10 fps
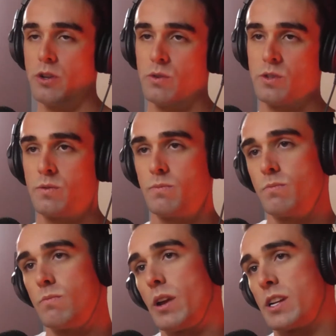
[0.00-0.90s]
you were
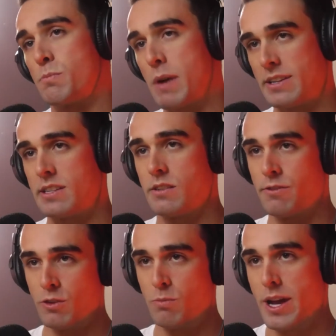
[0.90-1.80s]
expecting to
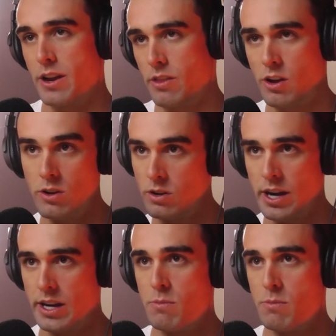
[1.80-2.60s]
feel better though. Any